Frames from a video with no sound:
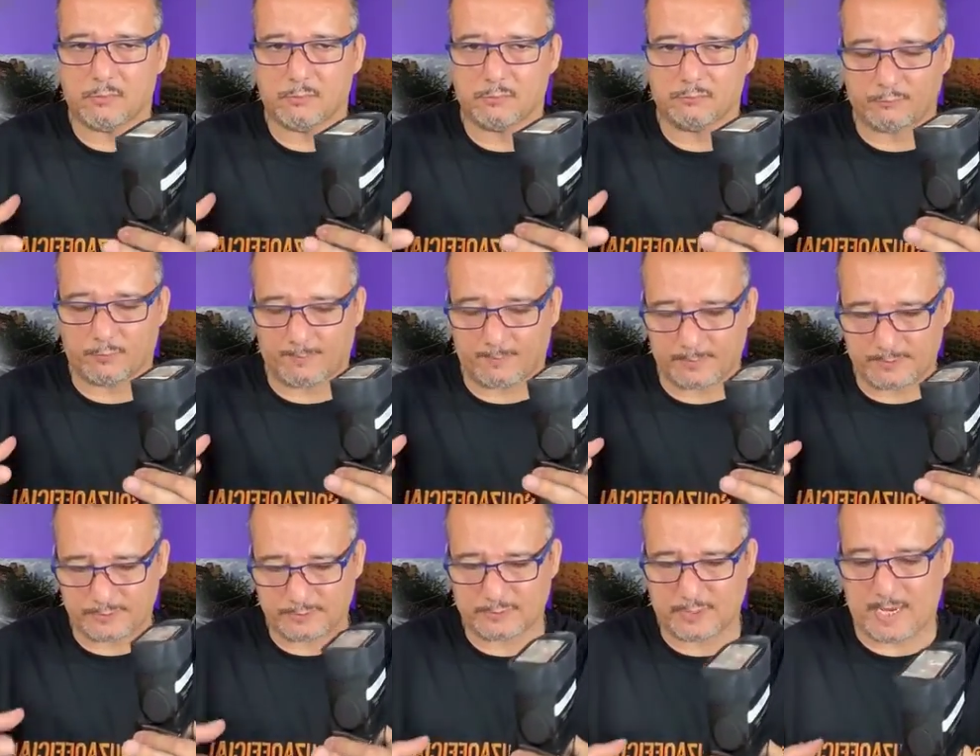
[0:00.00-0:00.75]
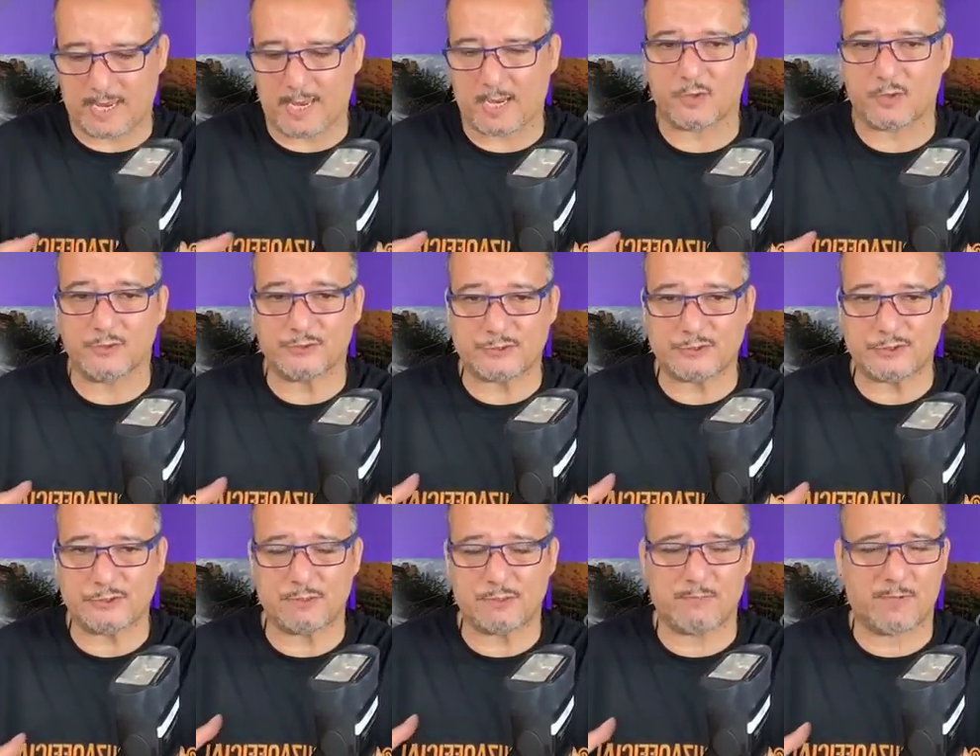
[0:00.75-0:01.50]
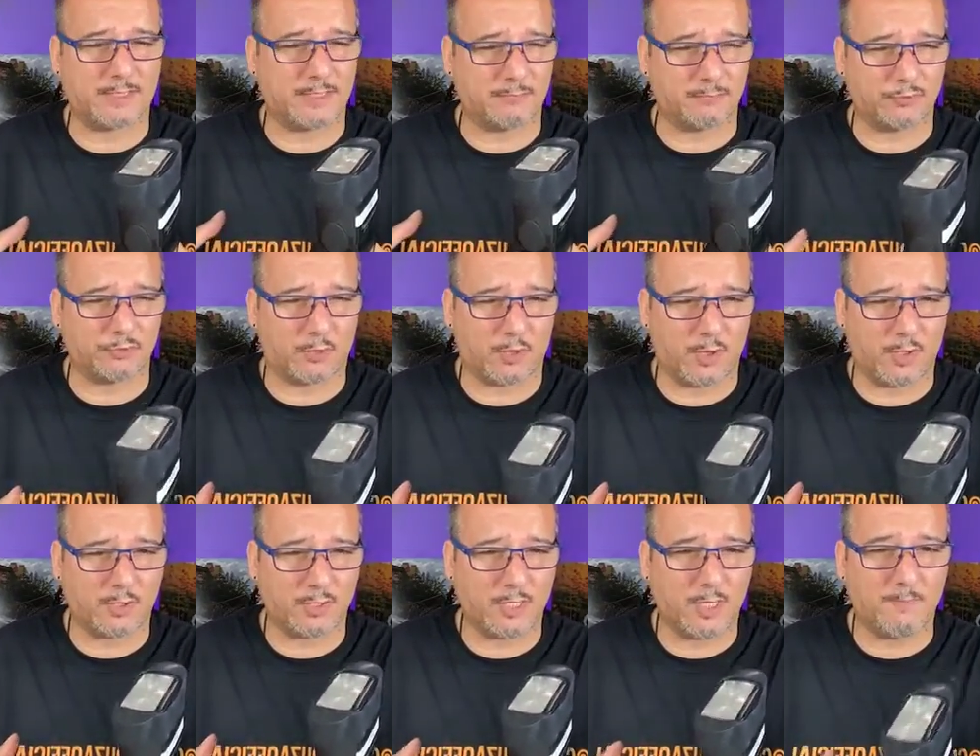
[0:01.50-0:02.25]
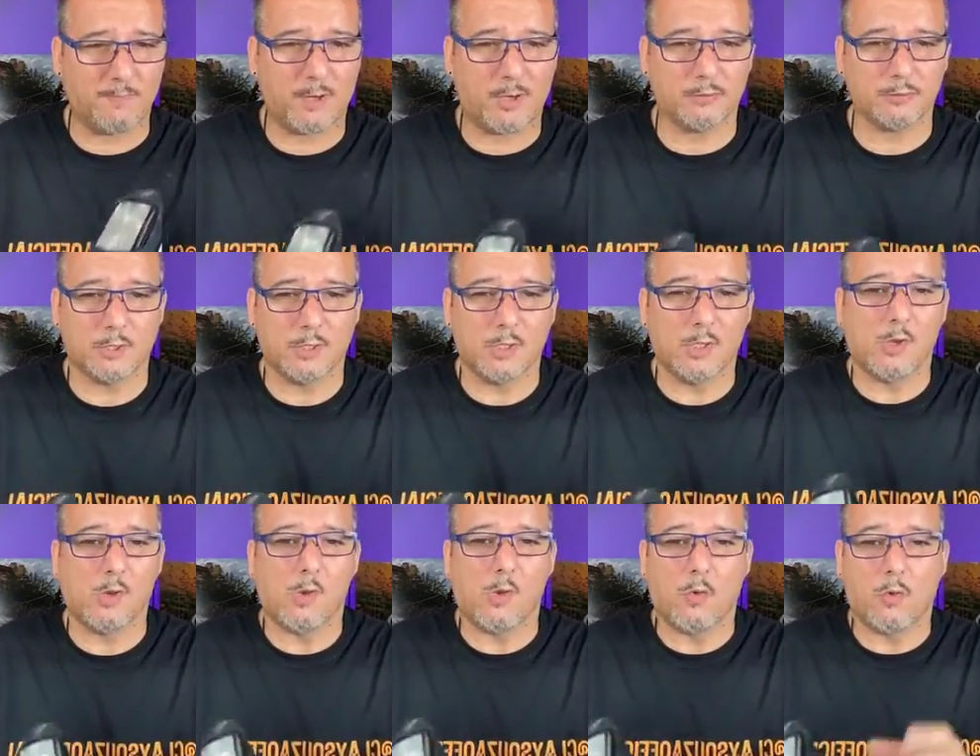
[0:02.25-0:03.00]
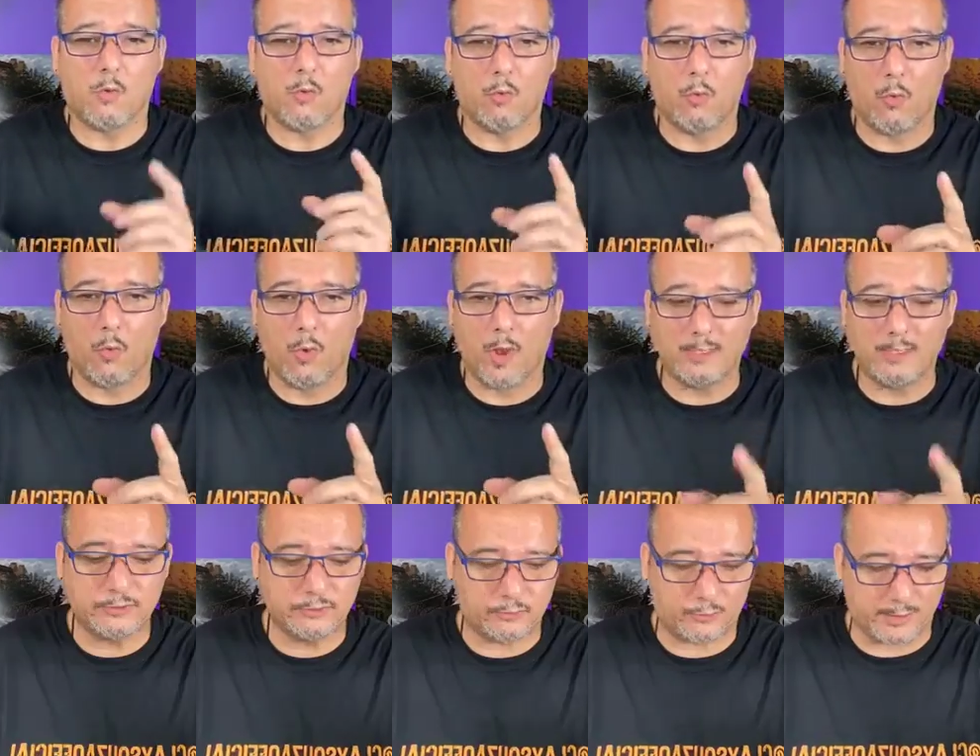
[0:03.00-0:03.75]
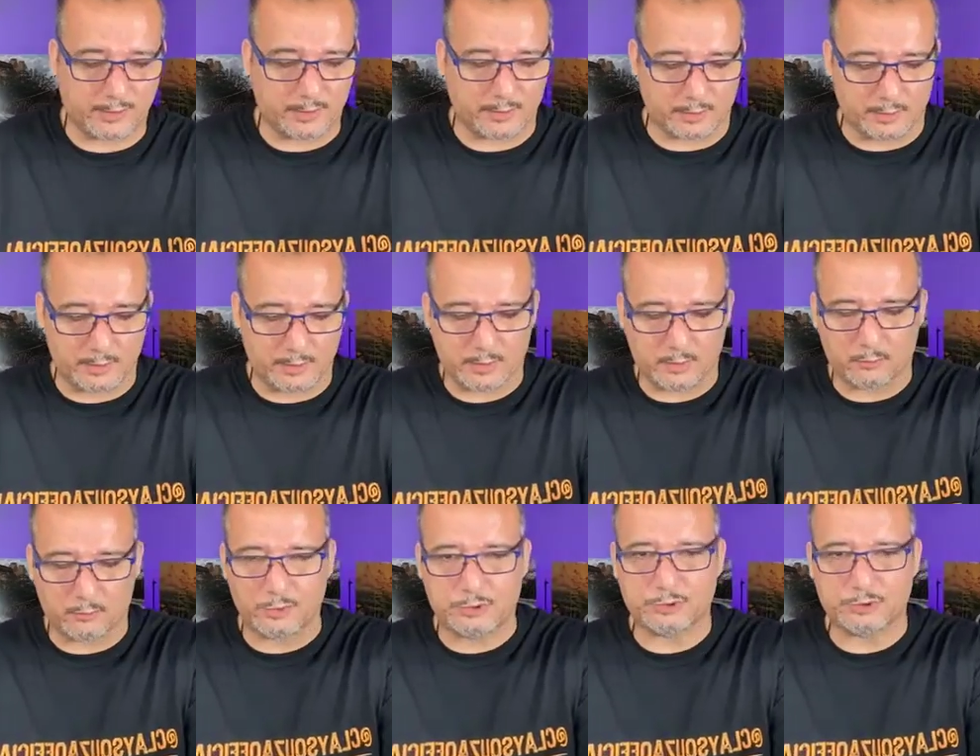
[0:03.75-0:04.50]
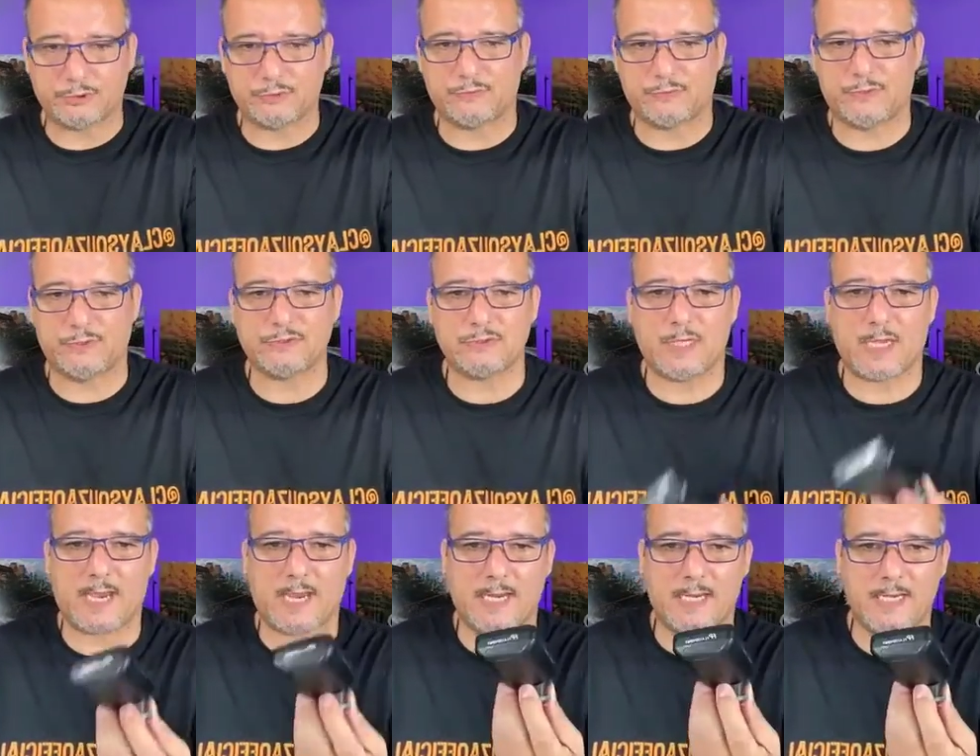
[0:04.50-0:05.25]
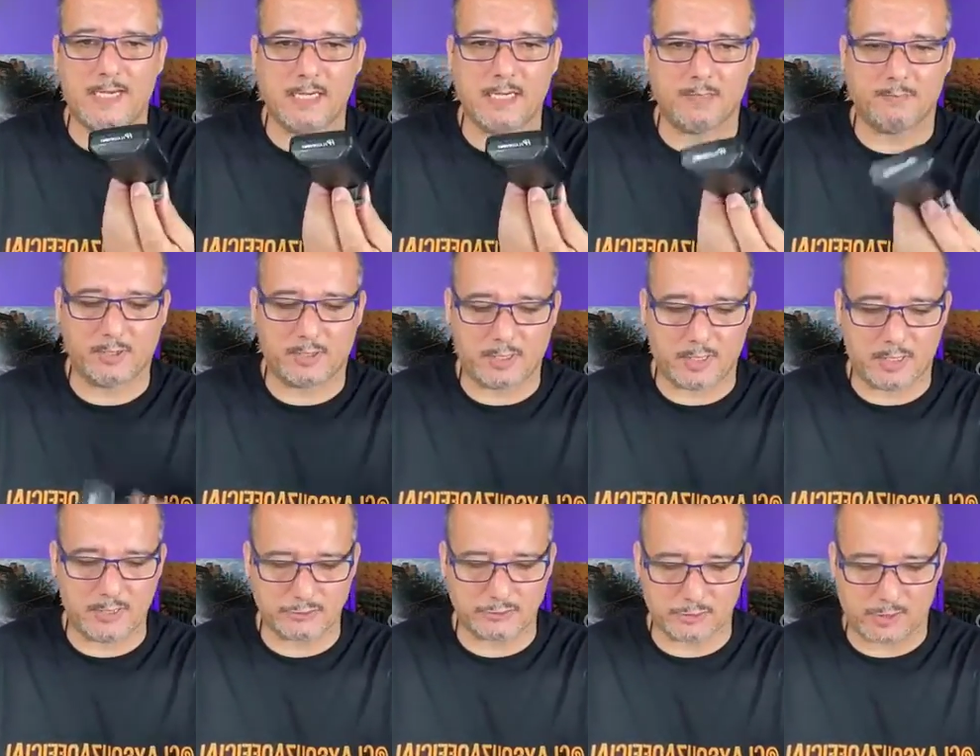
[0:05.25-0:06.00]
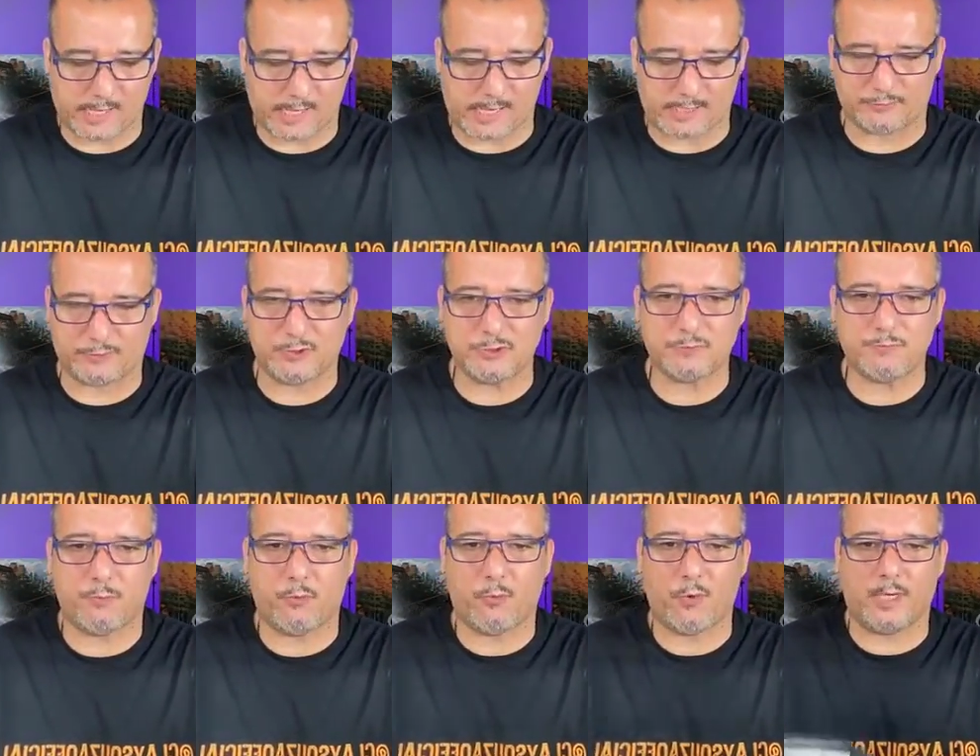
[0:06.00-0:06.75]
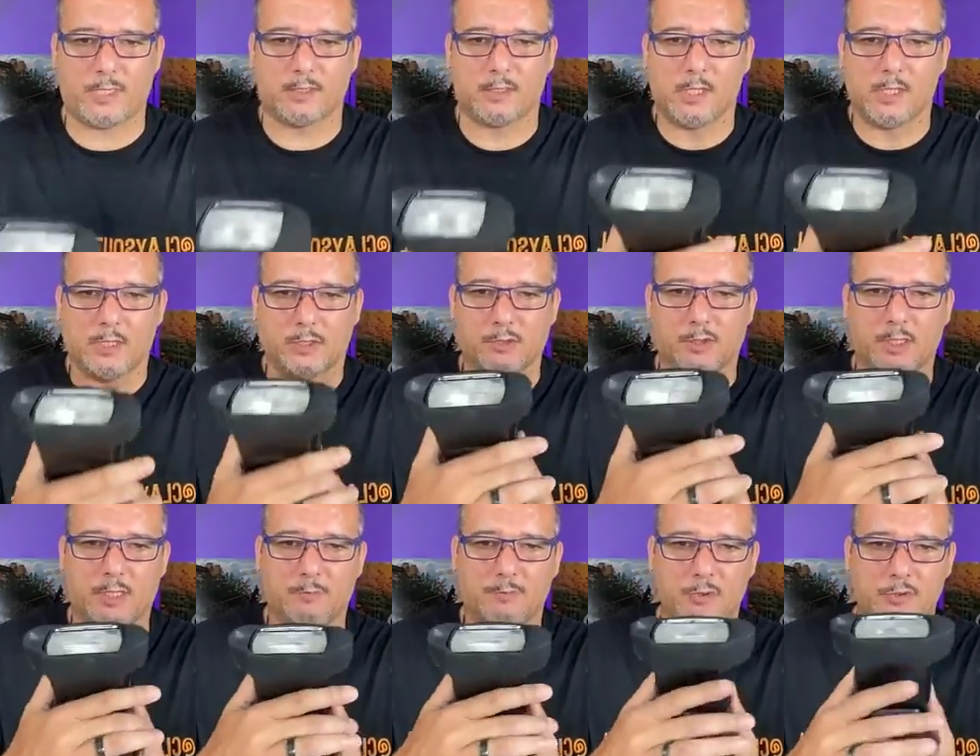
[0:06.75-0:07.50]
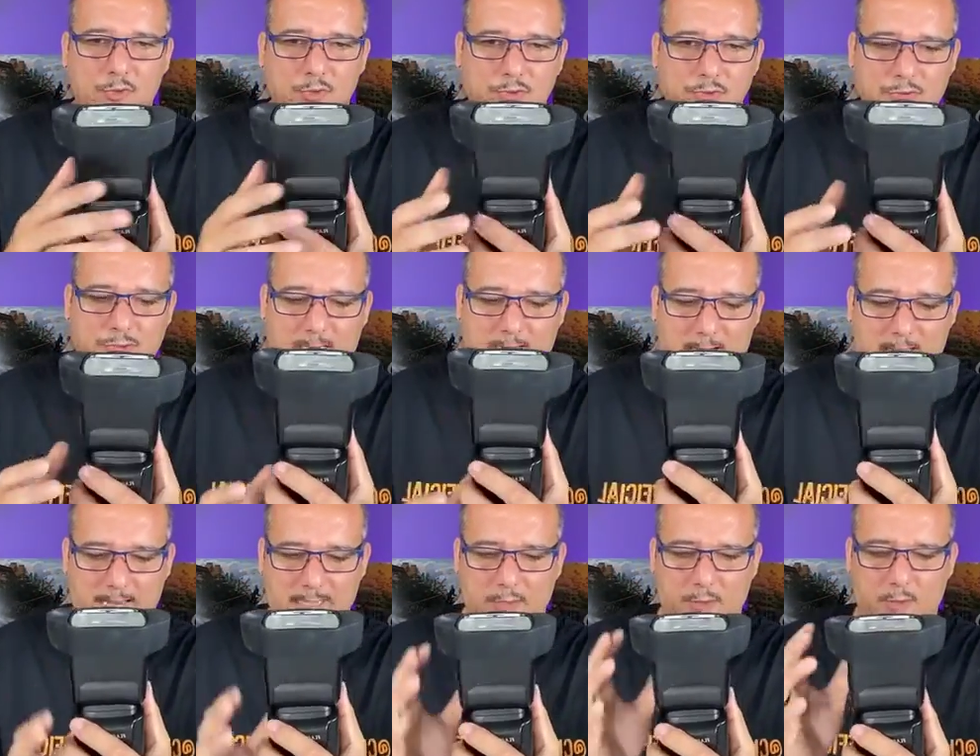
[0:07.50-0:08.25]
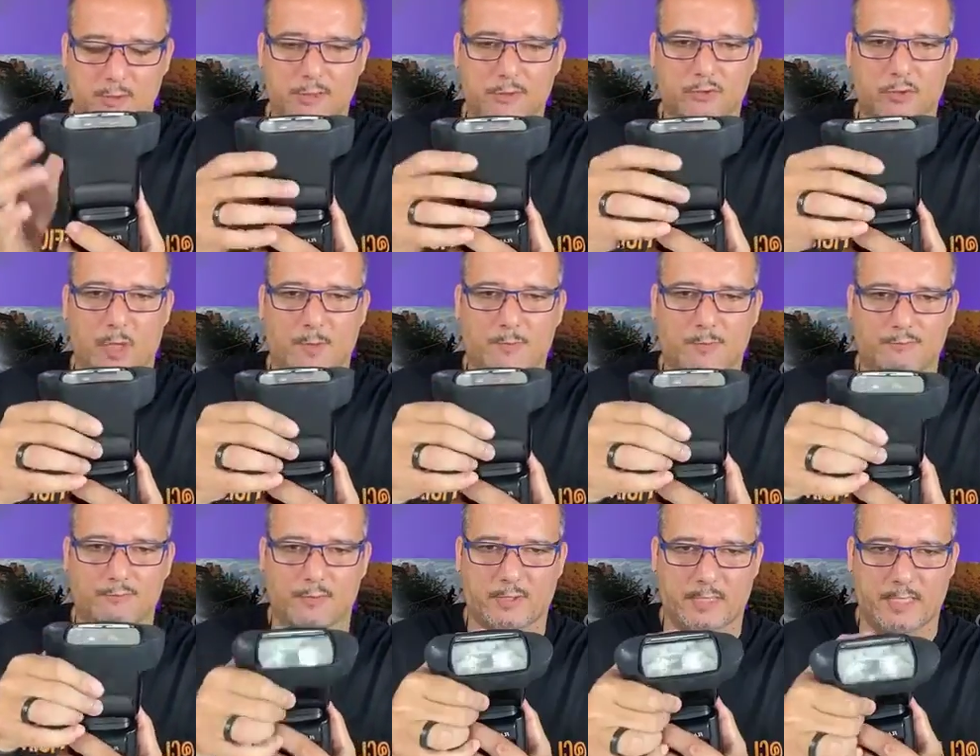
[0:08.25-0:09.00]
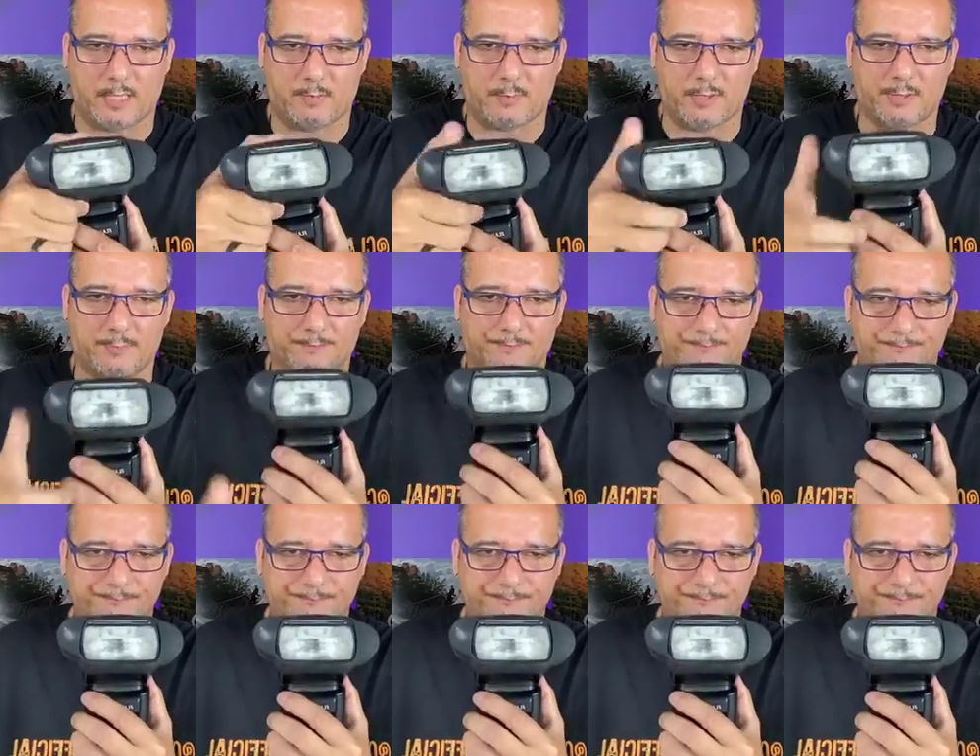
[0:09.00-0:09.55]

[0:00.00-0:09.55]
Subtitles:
from this ecosystem that I keep talking about, one trigger, which is this guy here, because at this point you're going to be using the light on the top of your camera,